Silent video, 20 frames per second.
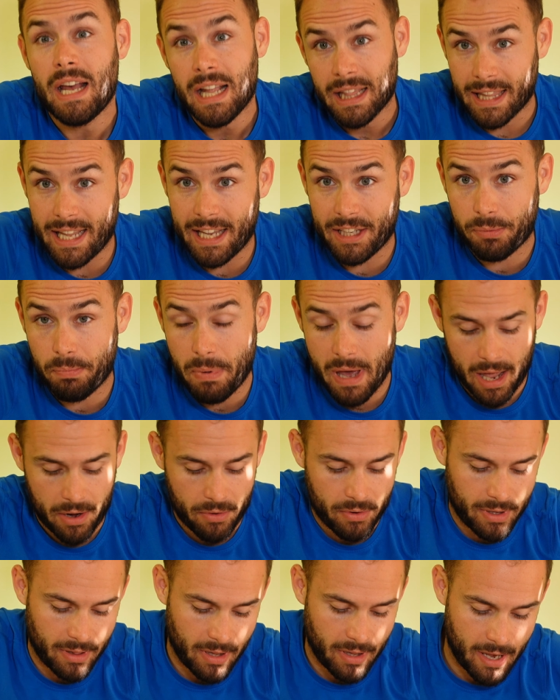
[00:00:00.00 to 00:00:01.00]
less
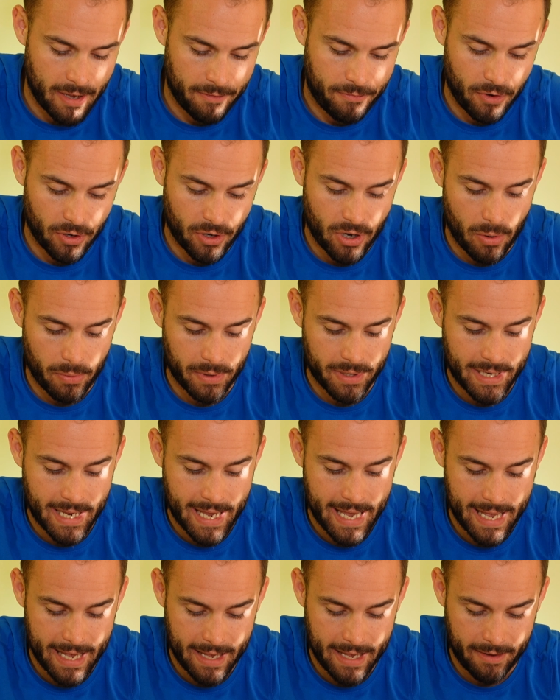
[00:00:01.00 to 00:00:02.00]
battery life you're going to
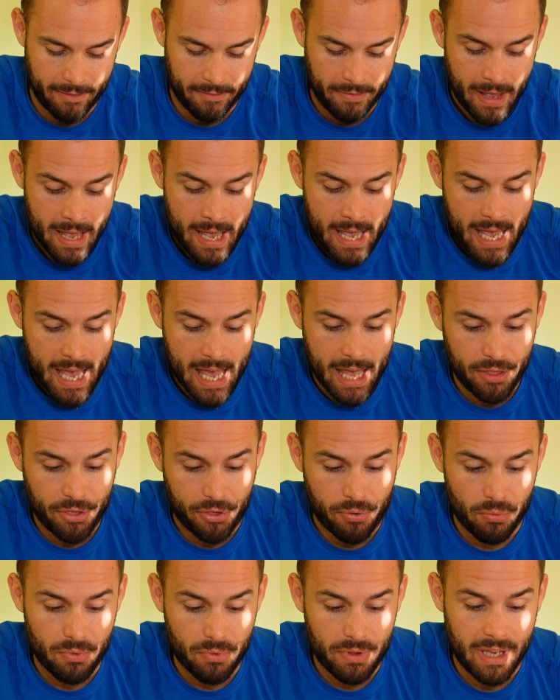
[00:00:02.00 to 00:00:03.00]
have. And
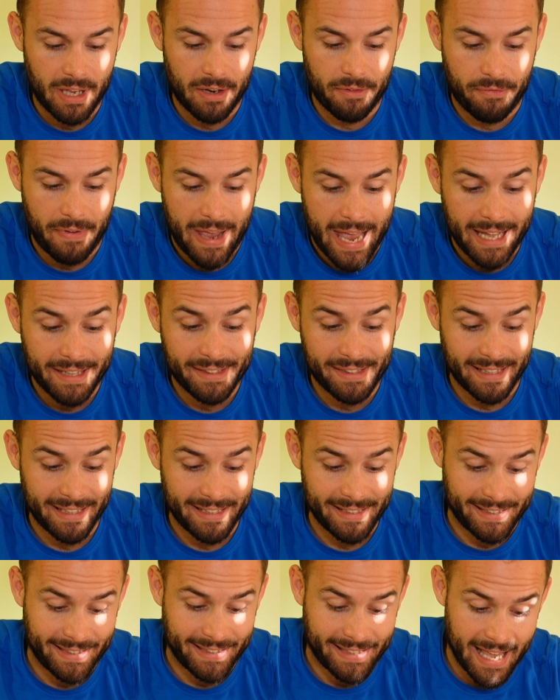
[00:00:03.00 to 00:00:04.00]
through the
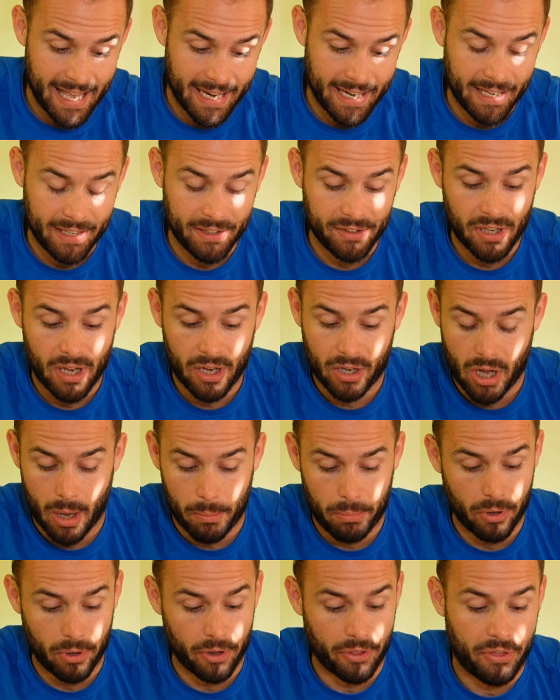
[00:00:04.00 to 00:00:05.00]
advanced settings, a
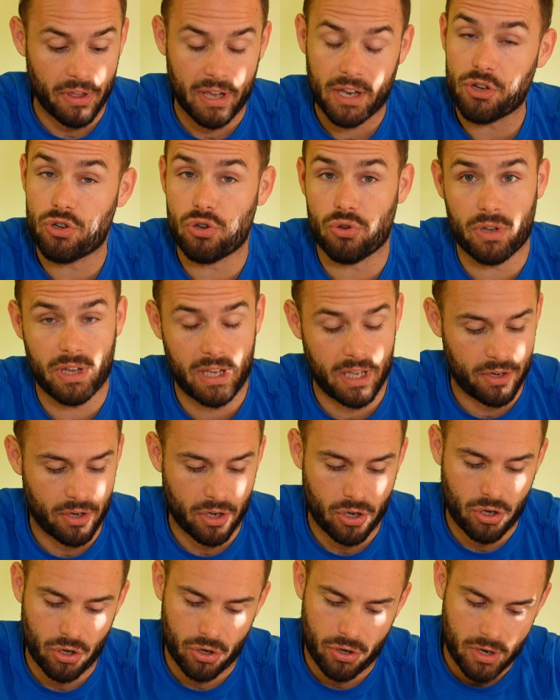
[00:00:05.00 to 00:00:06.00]
couple of things, you can get into
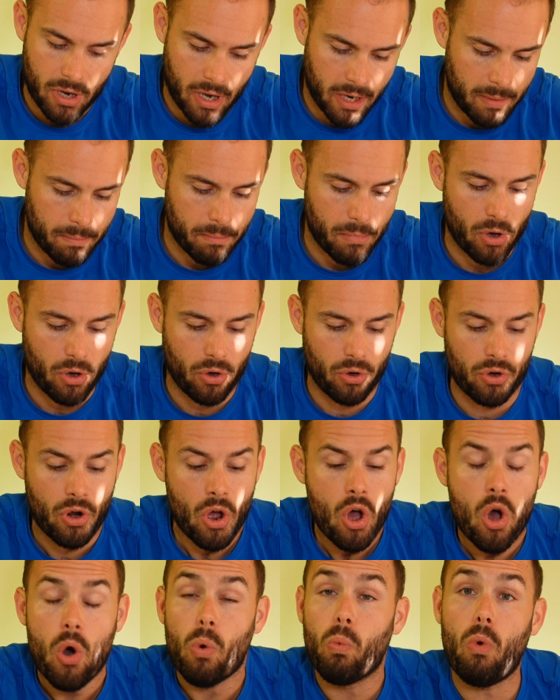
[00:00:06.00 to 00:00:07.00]
good night mode,
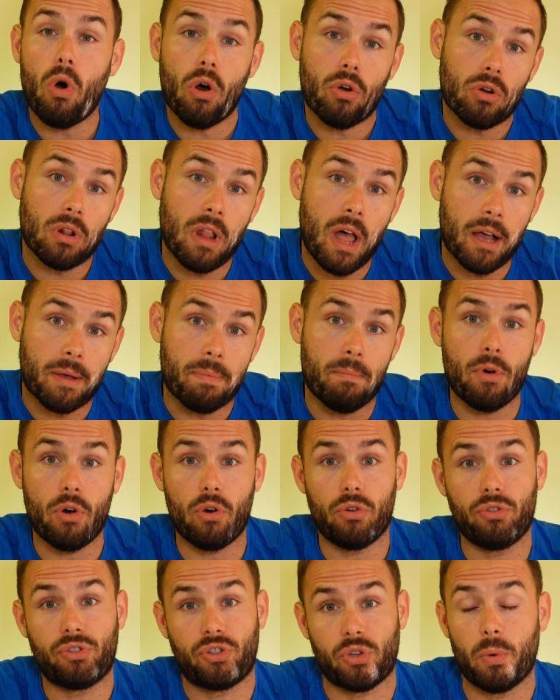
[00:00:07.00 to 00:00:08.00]
water lock
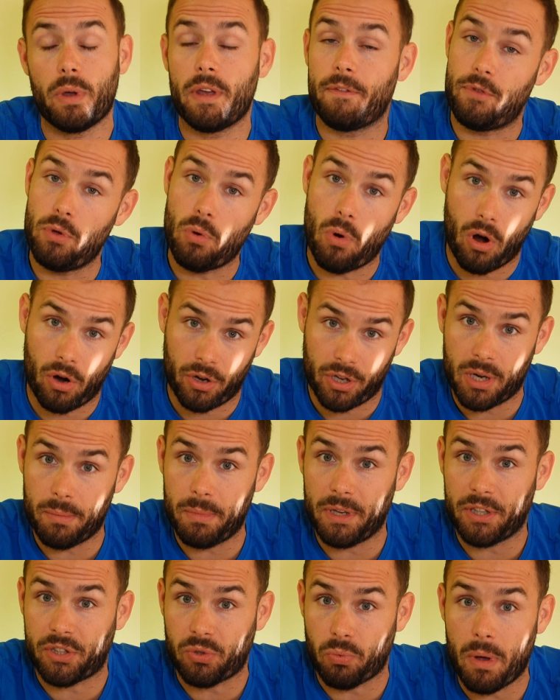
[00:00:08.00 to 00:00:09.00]
mode, so if you are going to
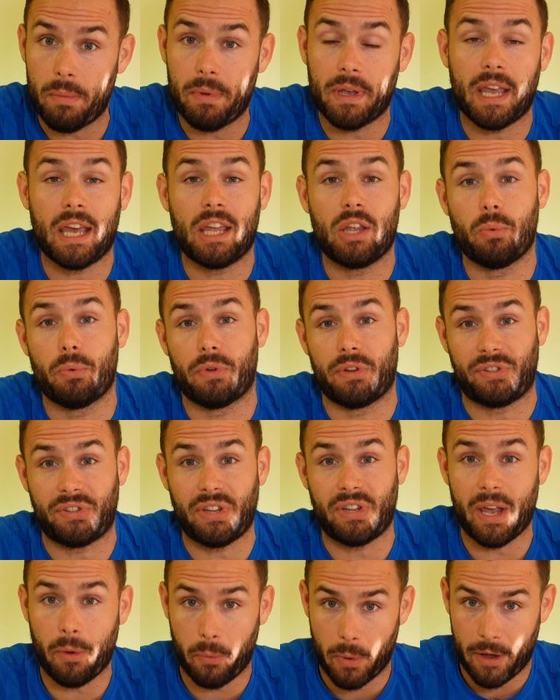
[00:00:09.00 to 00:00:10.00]
be swimming and you want to
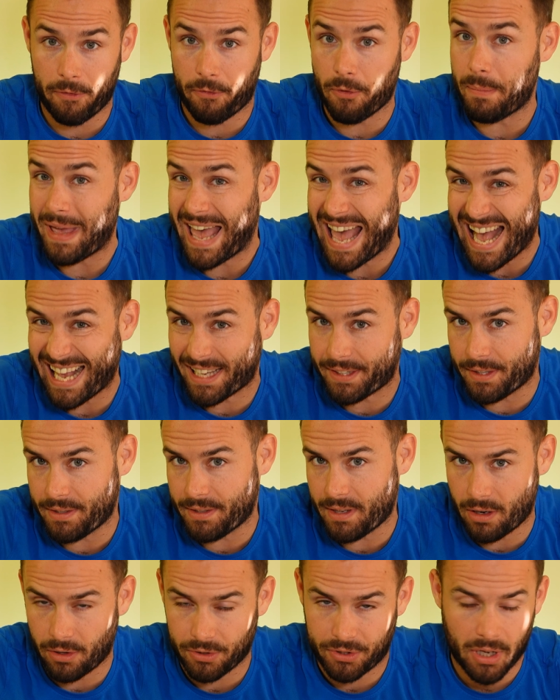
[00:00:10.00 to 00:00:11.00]
stay away from
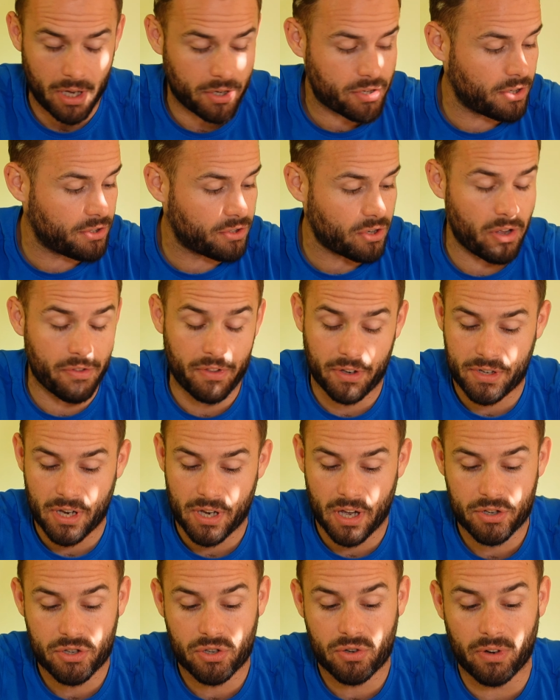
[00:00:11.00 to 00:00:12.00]
accidental touches on the
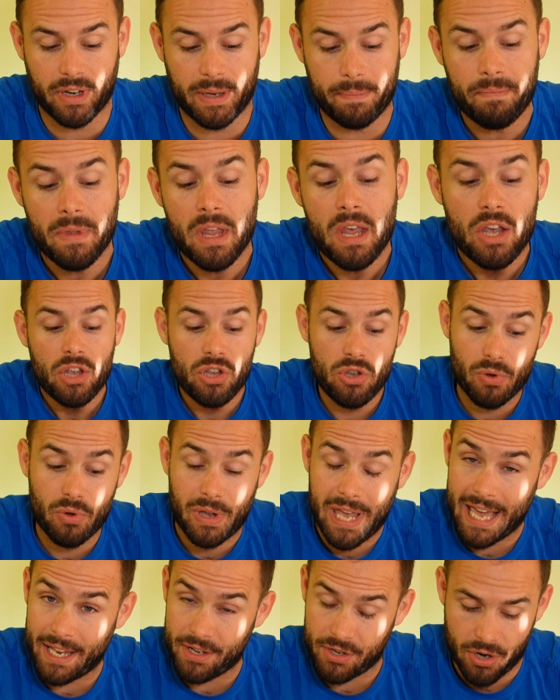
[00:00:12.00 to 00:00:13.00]
touchscreen, you
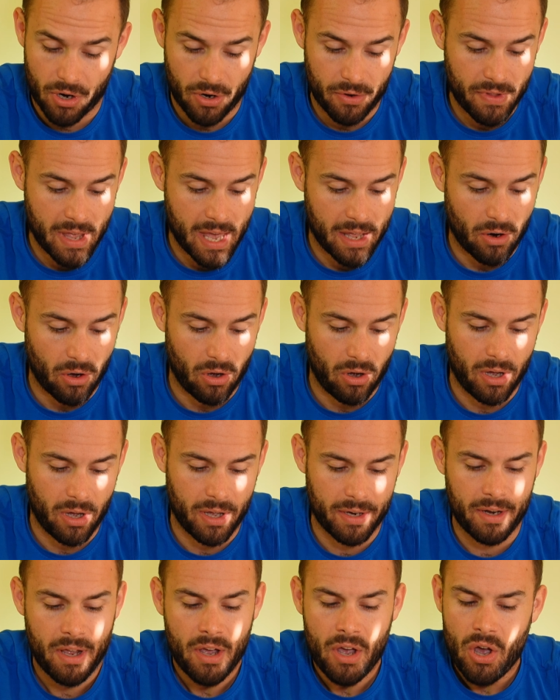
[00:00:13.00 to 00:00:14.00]
can turn that
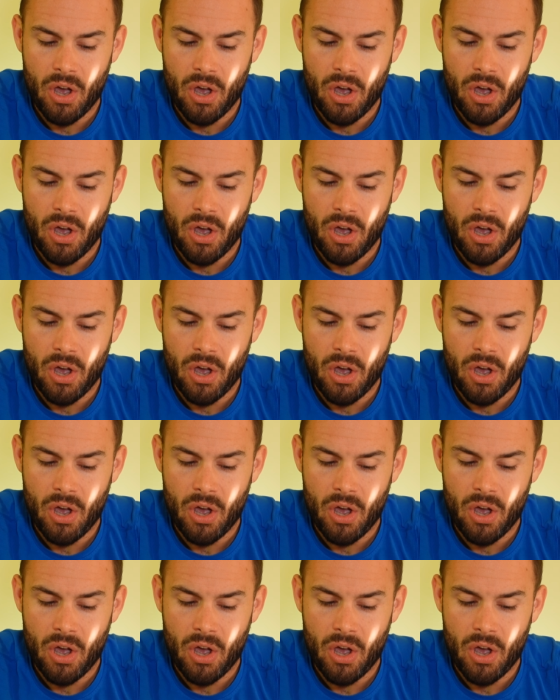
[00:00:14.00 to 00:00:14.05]
on.